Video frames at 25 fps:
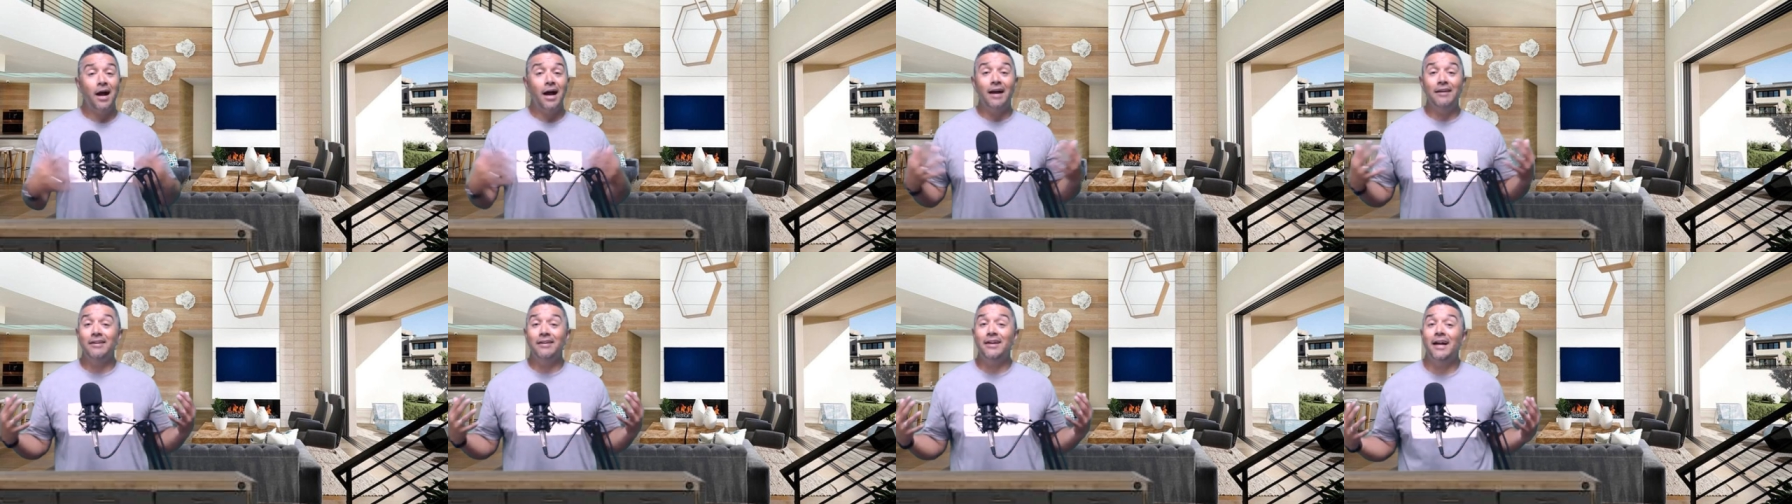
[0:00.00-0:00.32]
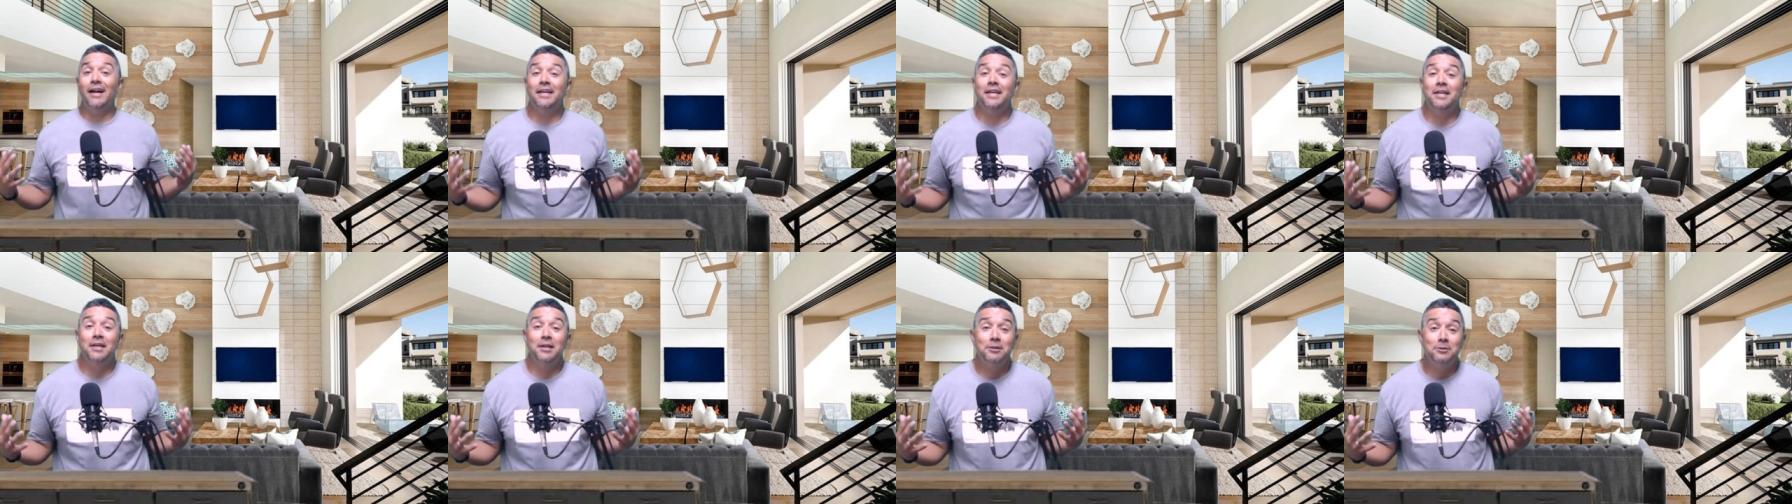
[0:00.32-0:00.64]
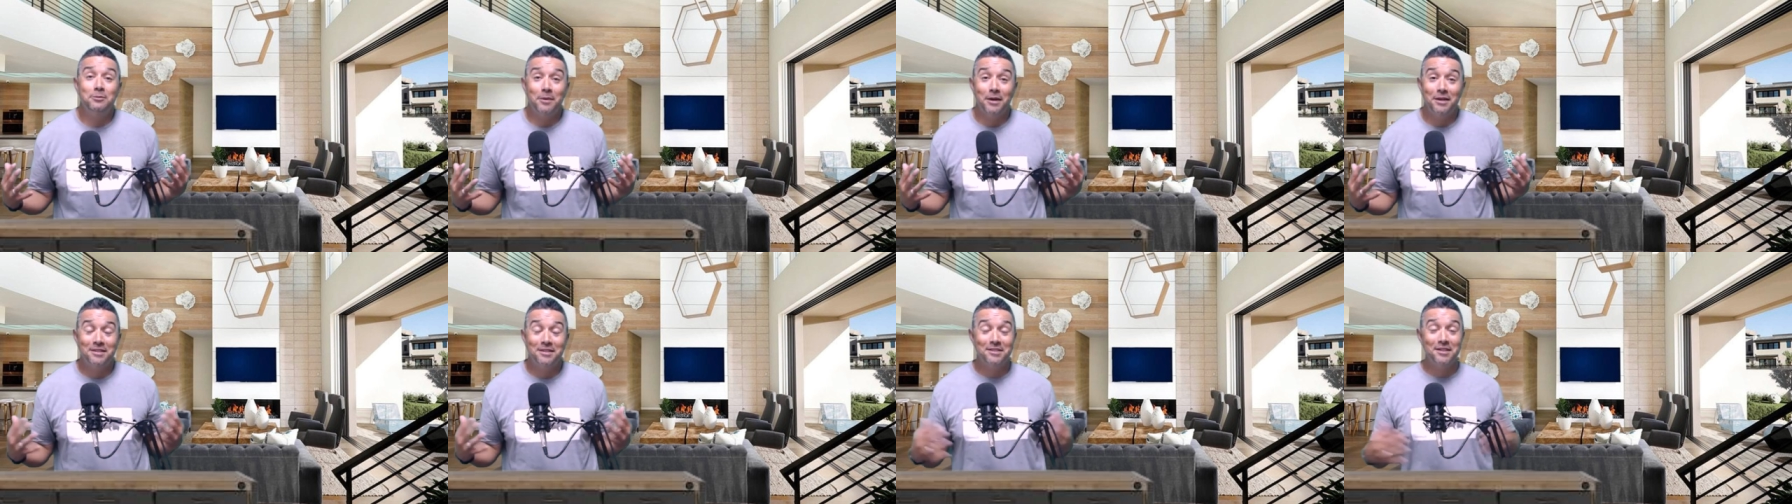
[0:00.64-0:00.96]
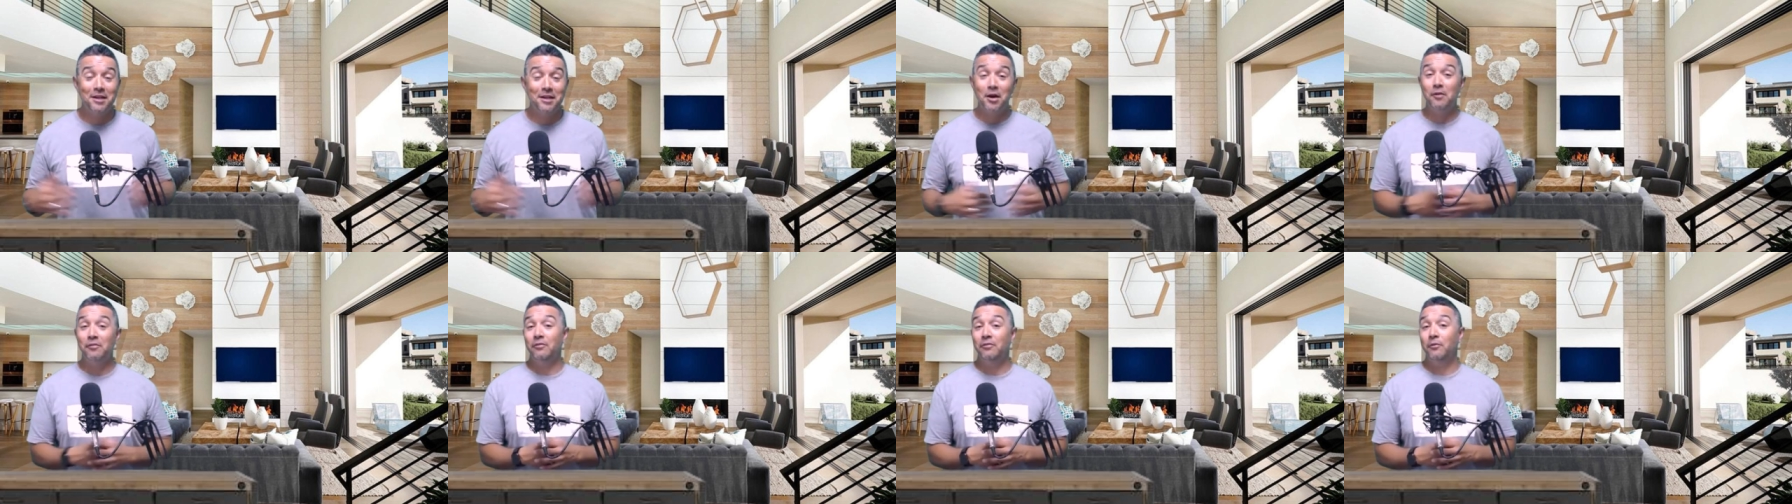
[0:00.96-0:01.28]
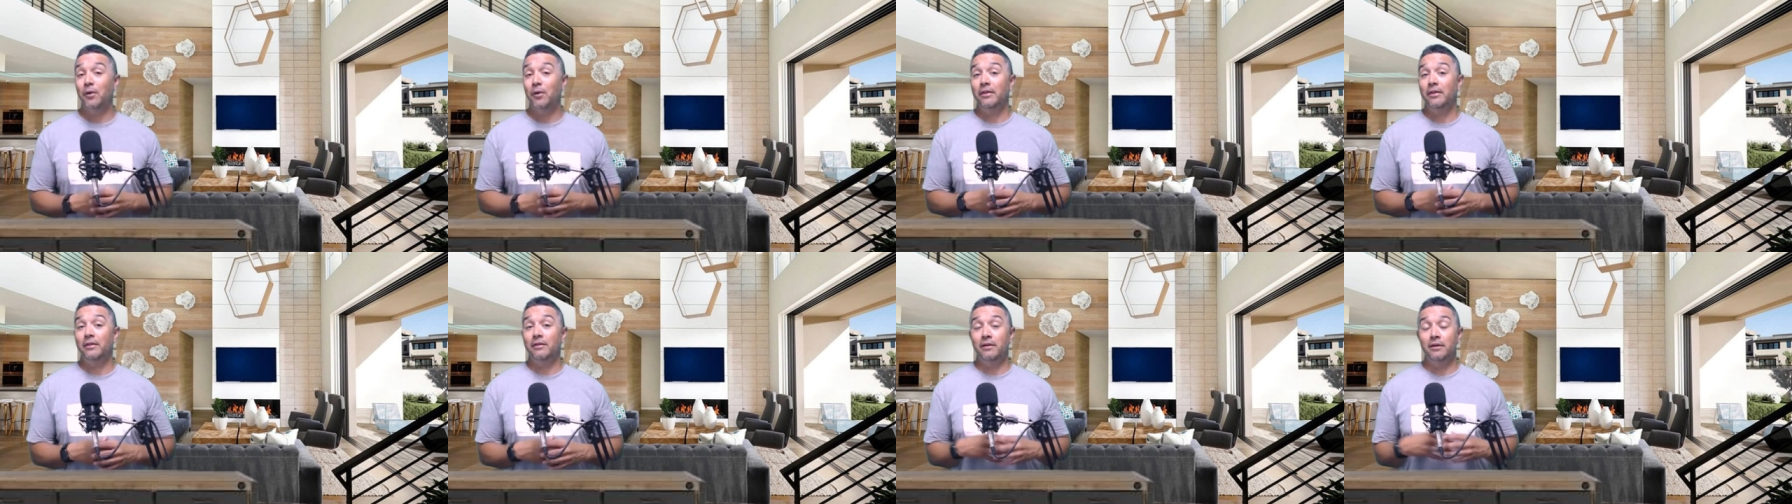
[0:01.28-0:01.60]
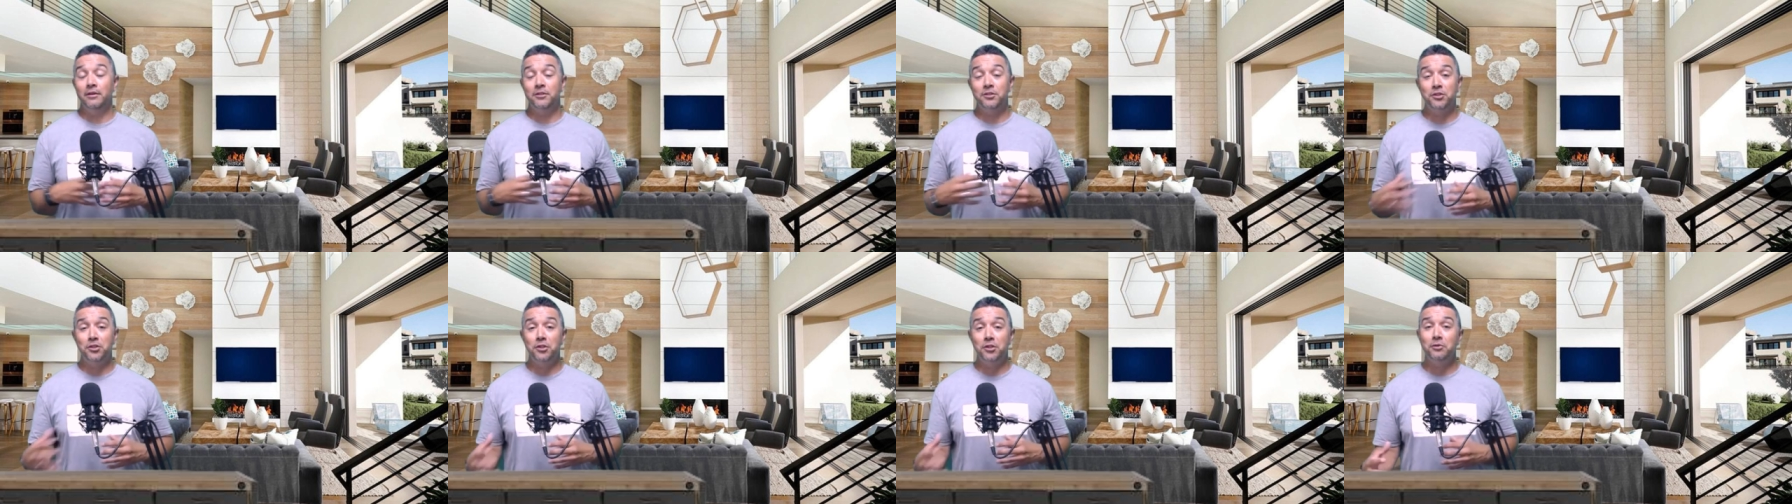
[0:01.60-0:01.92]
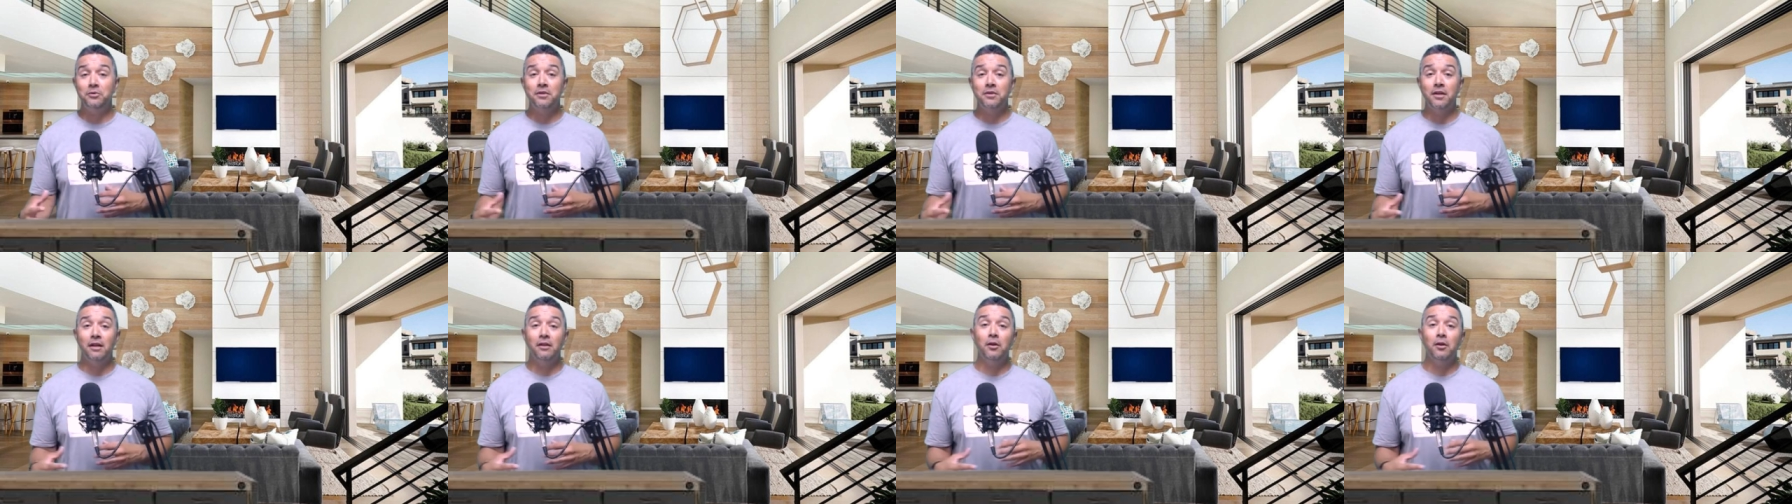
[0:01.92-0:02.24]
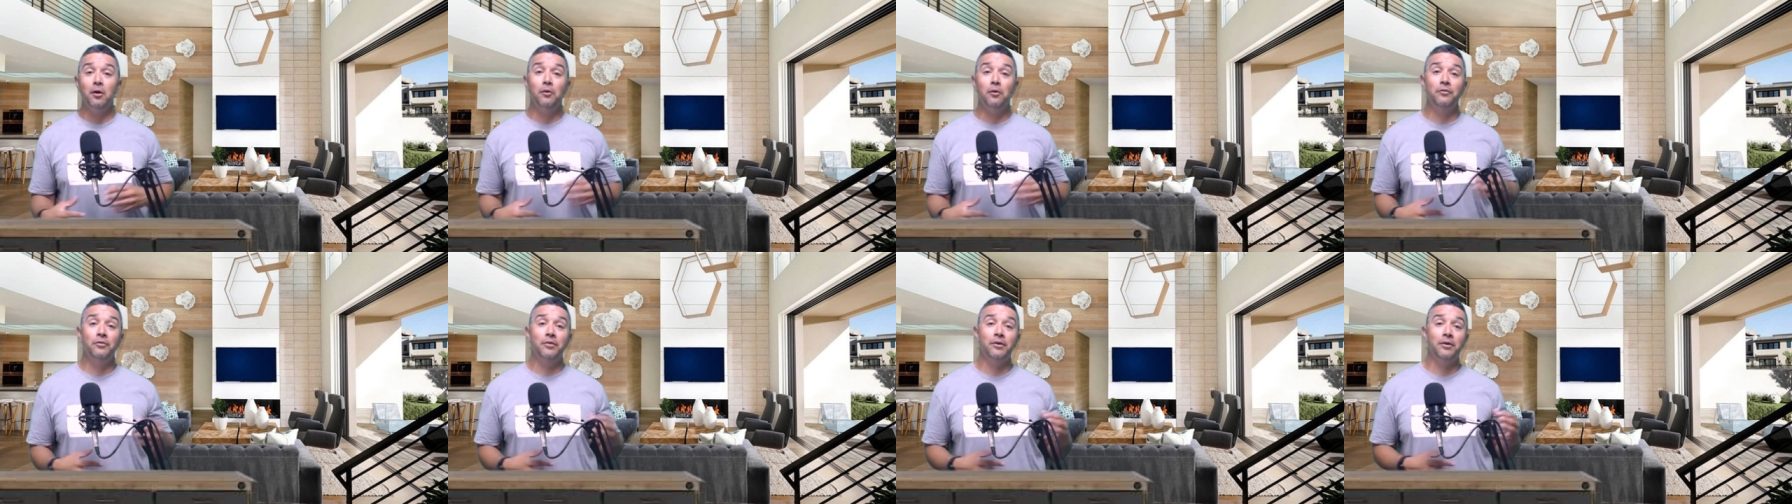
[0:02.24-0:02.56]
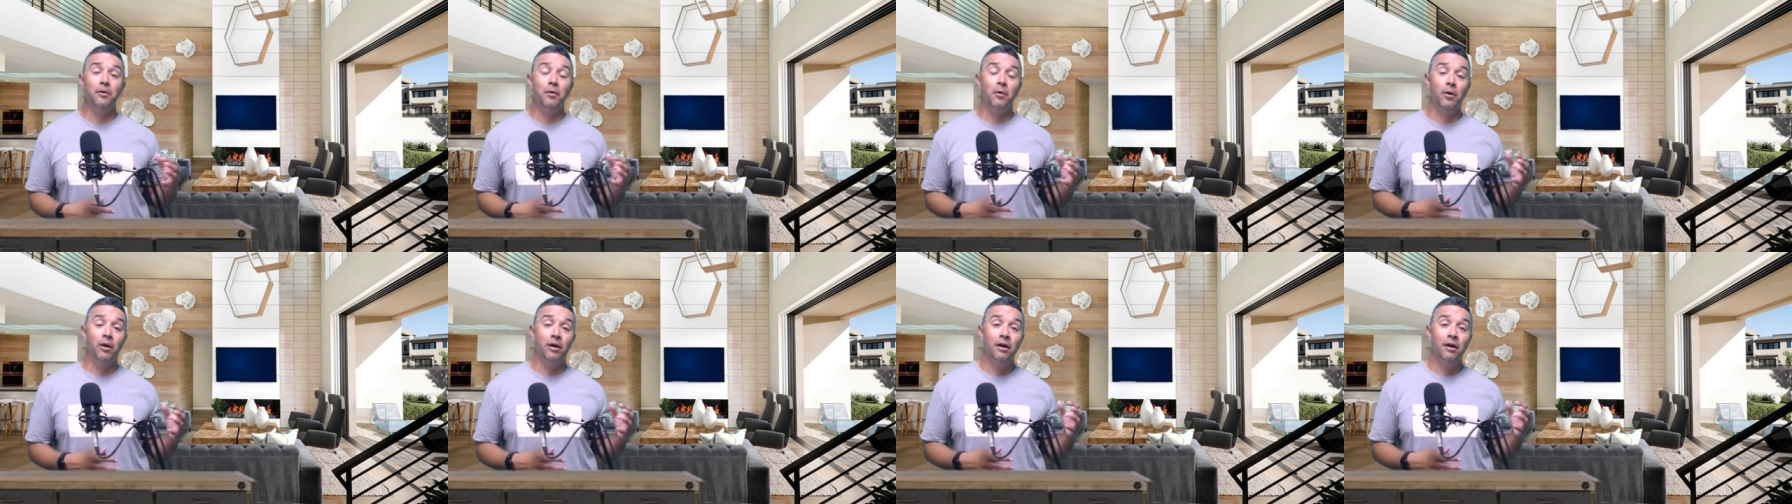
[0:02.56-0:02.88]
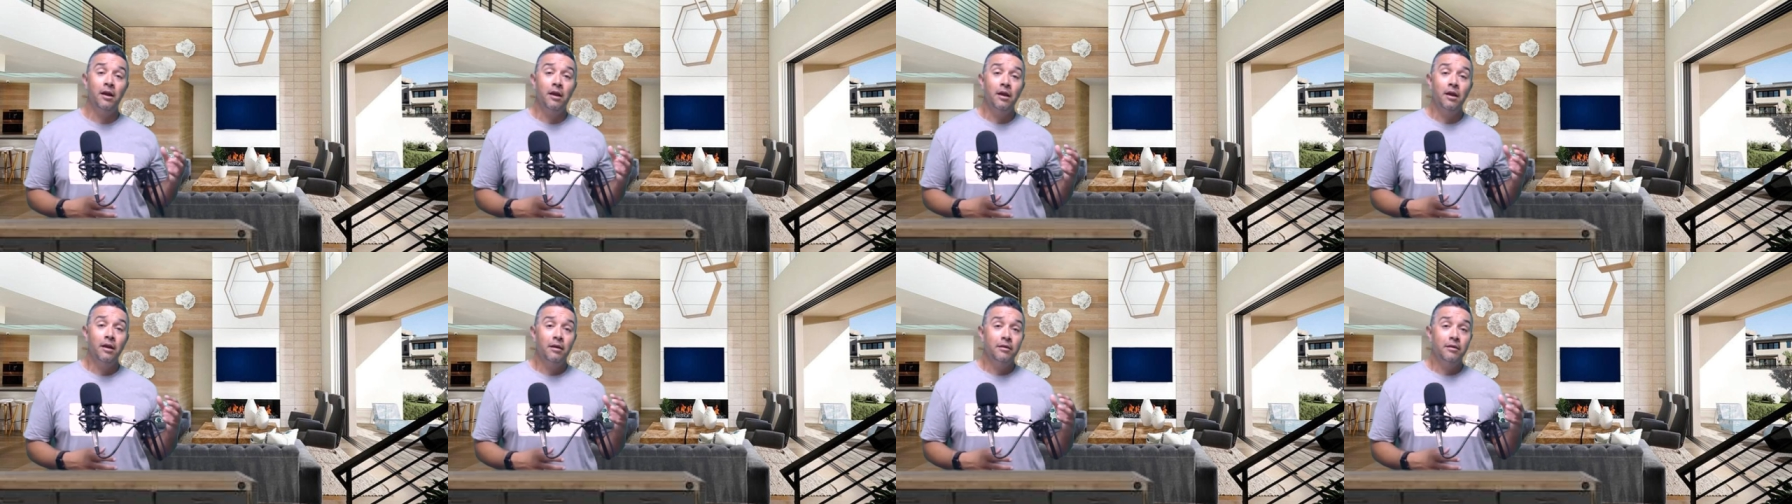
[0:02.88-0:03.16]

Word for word: I got kids myself, whether it's shoes all over or